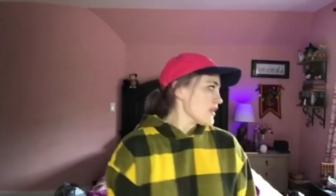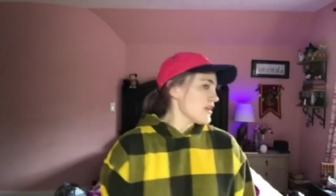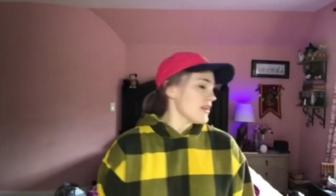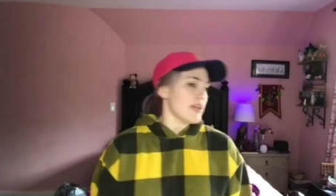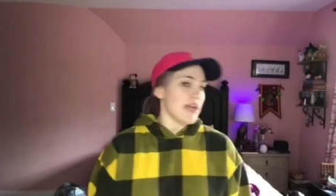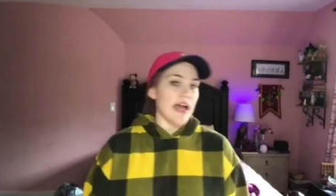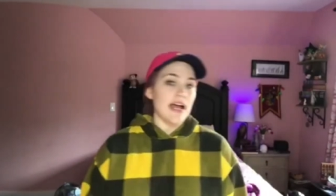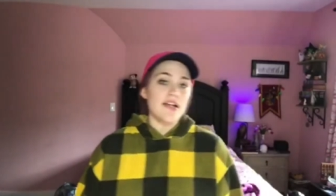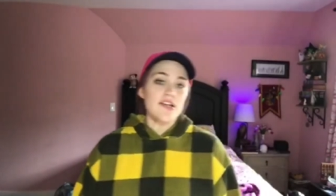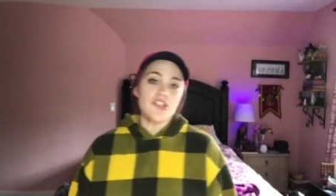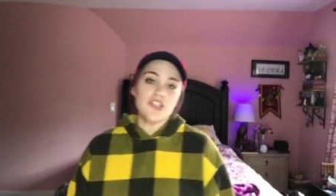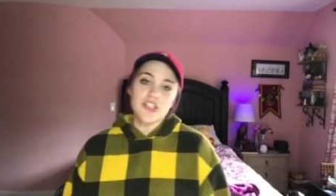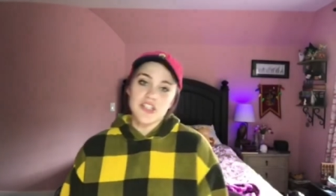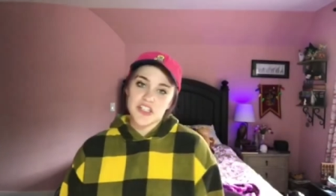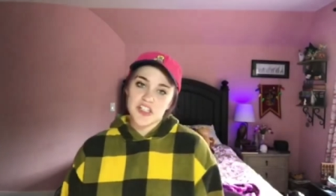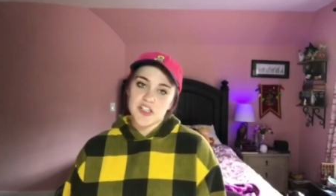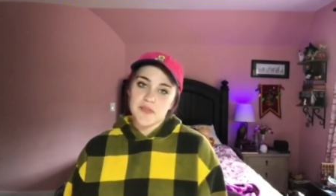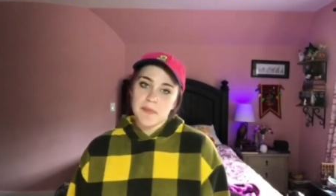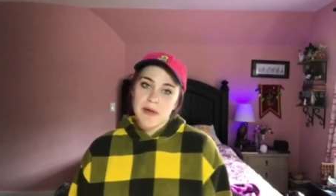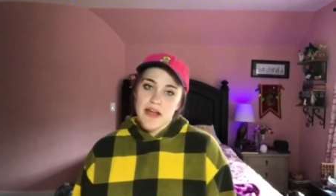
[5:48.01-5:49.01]
Actually,
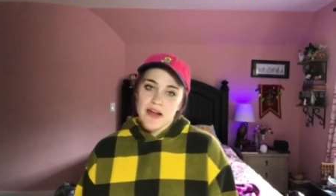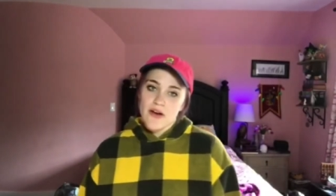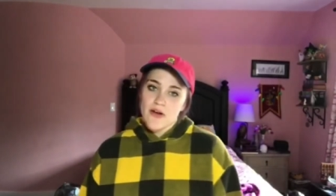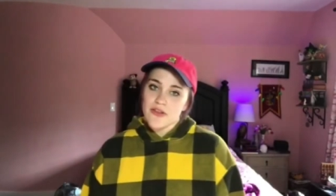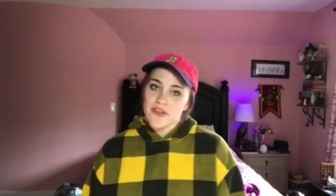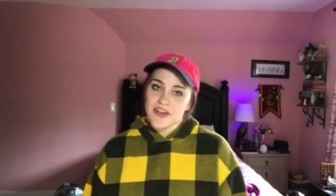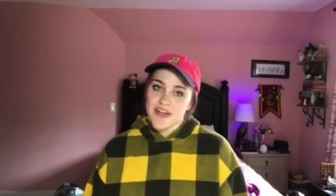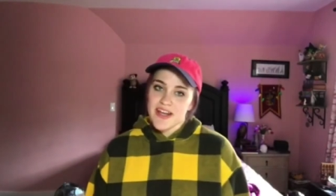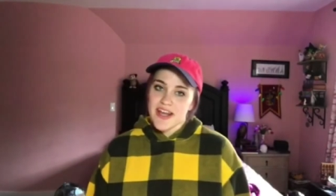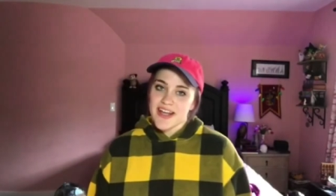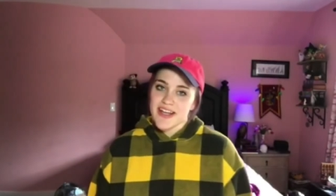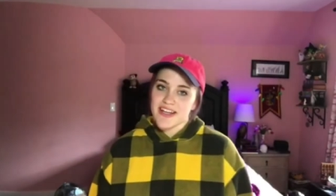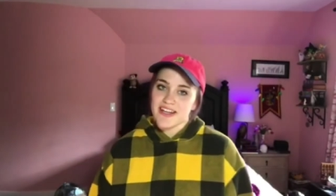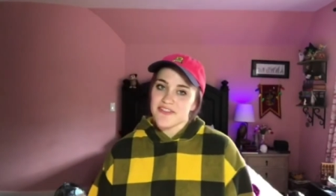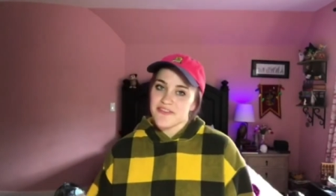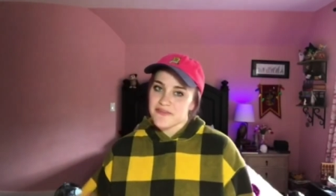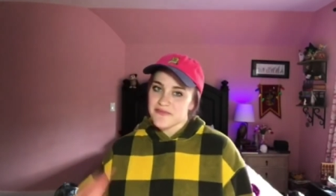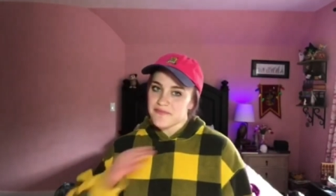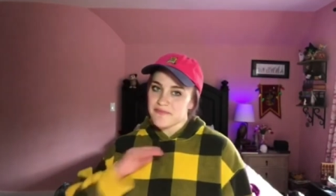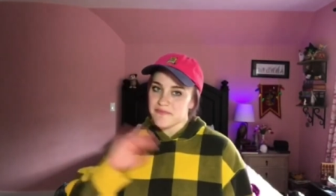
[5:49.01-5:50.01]
despite all the negative
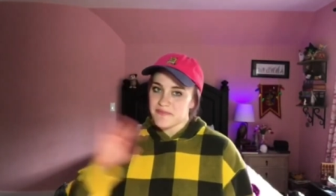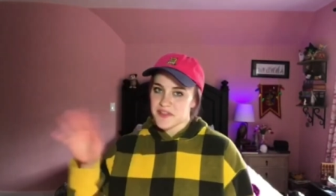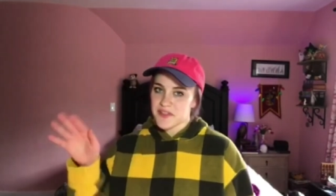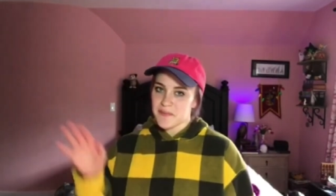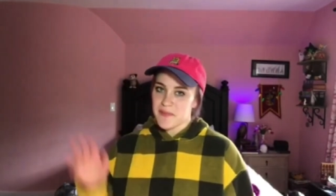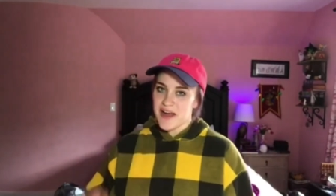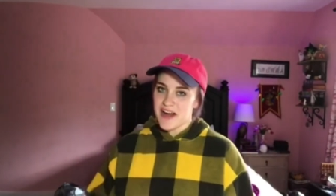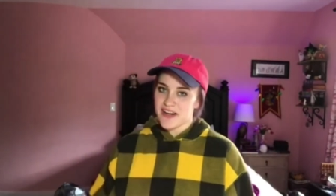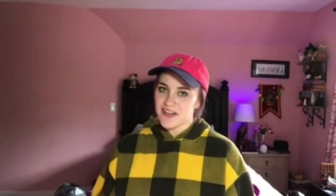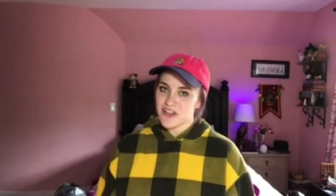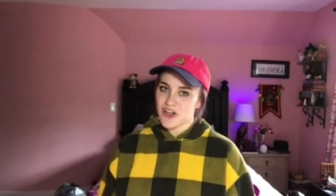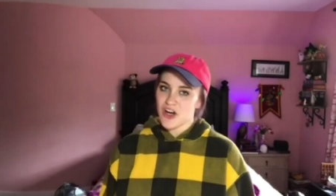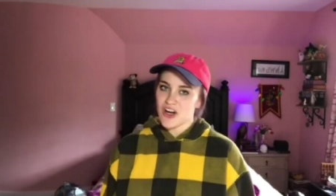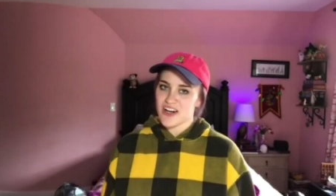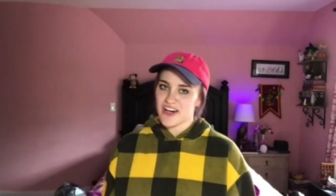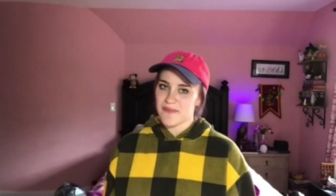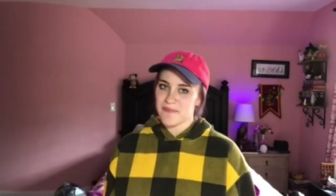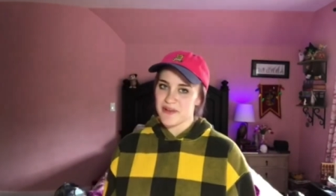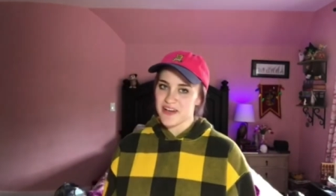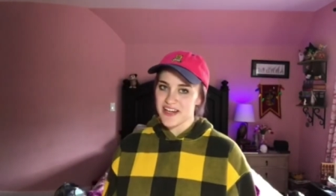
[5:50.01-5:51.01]
smack talk
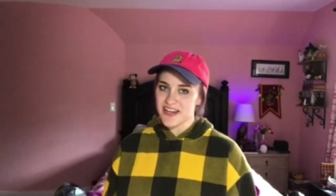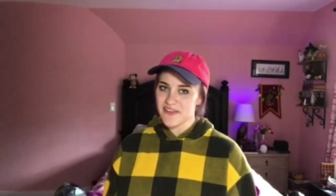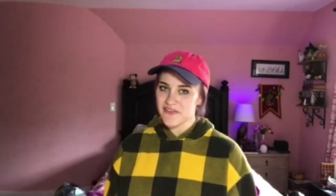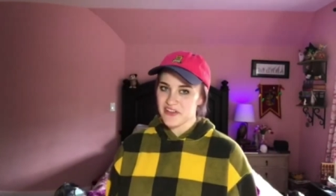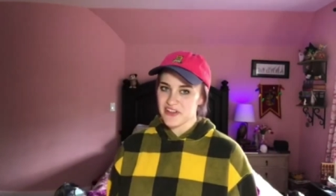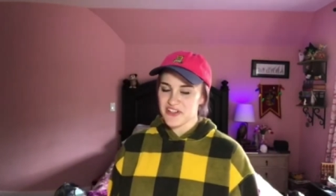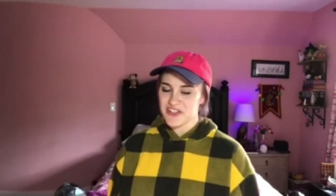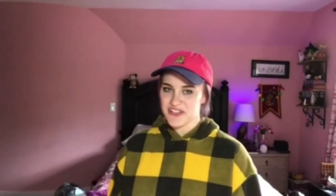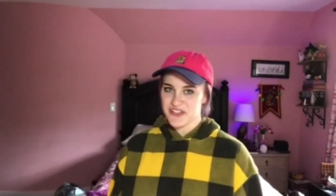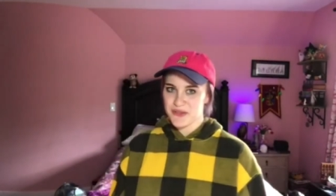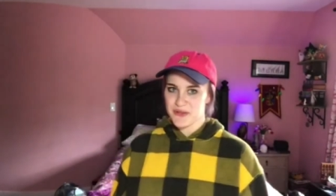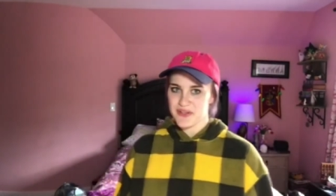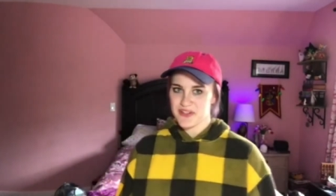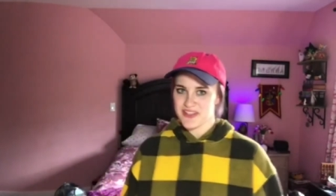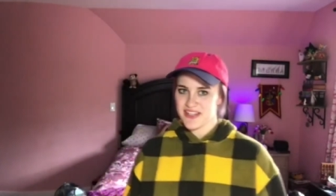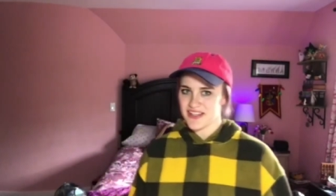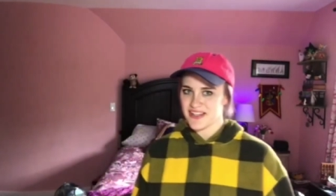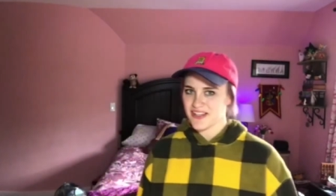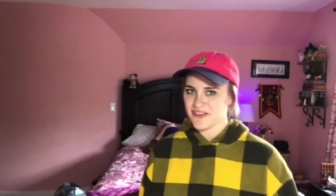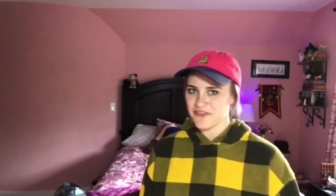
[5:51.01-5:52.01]
I've been giving this
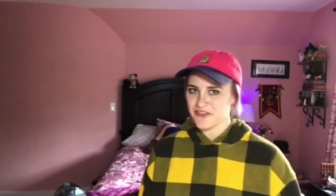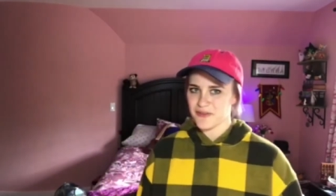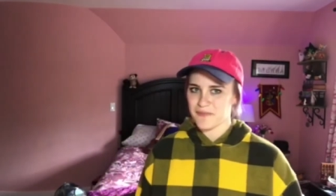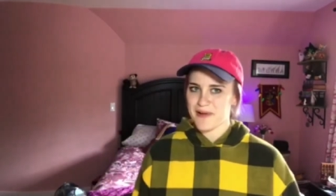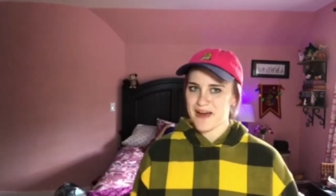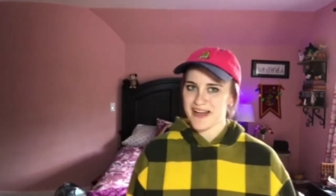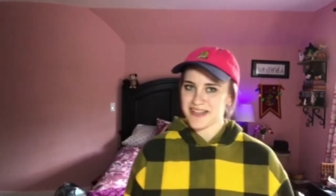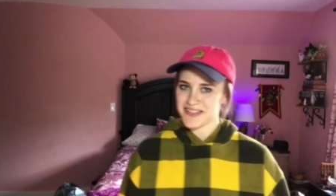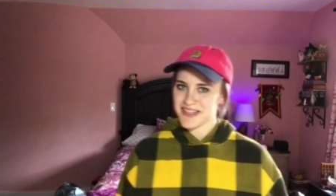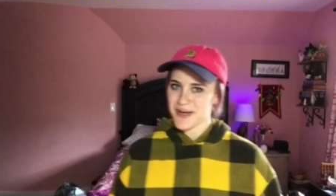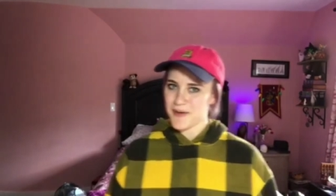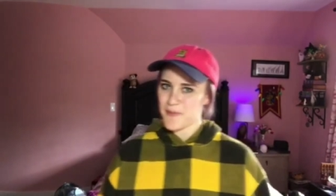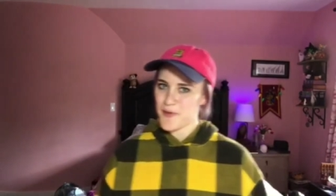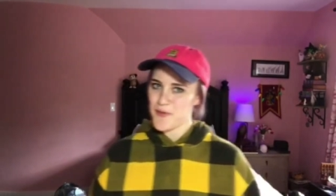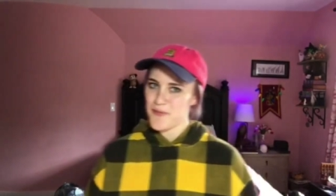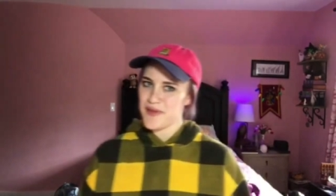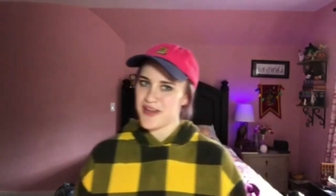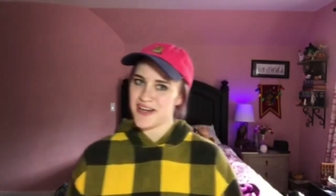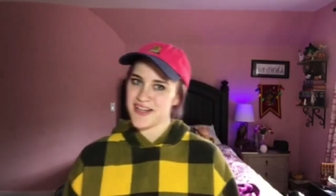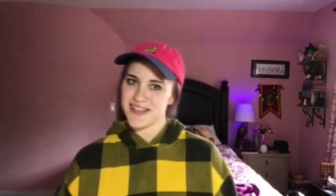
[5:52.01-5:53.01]
ukulele for the past couple
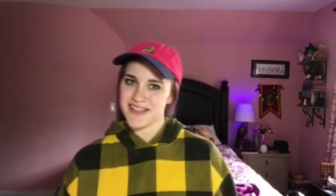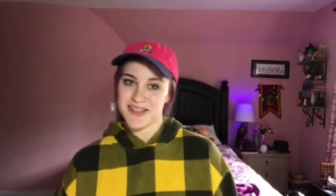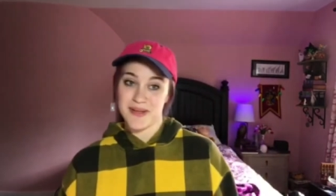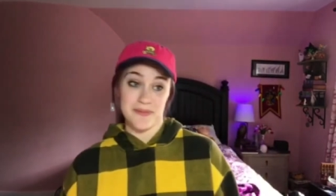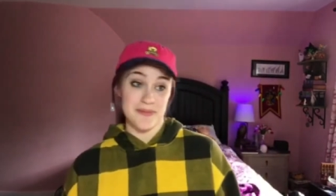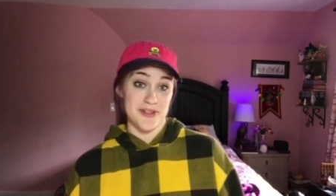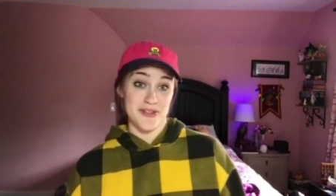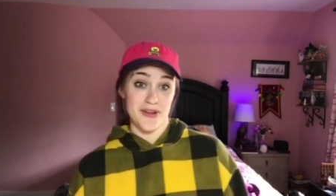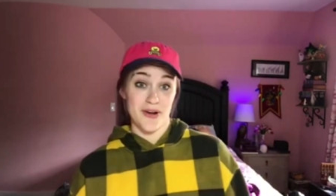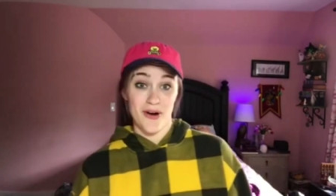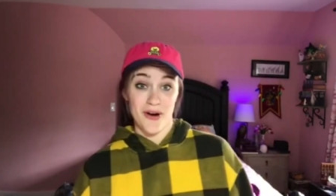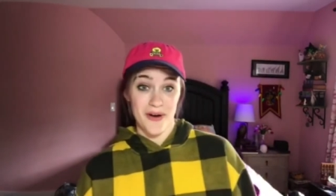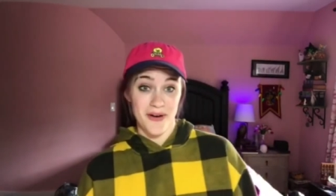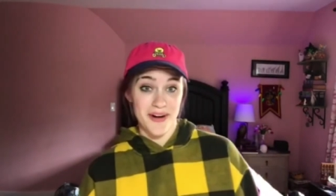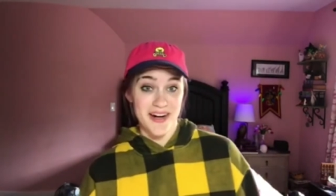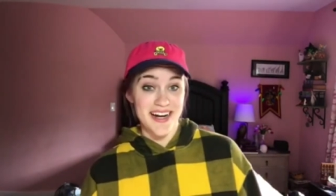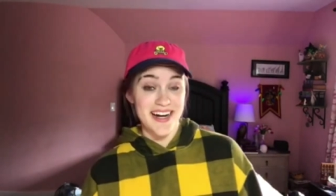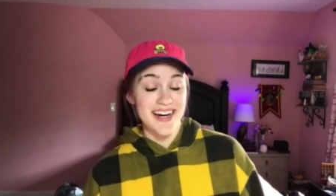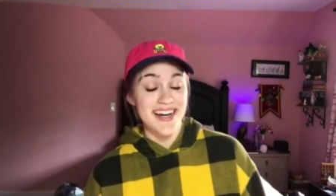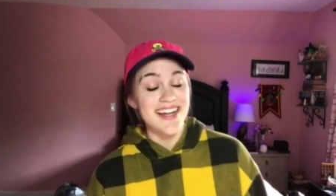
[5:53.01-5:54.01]
minutes, I'm
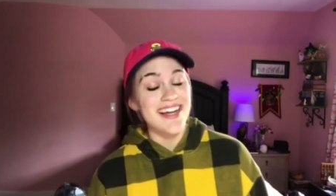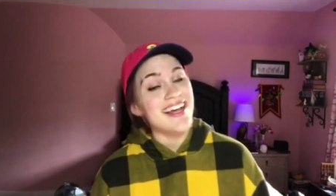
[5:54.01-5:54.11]
sorry.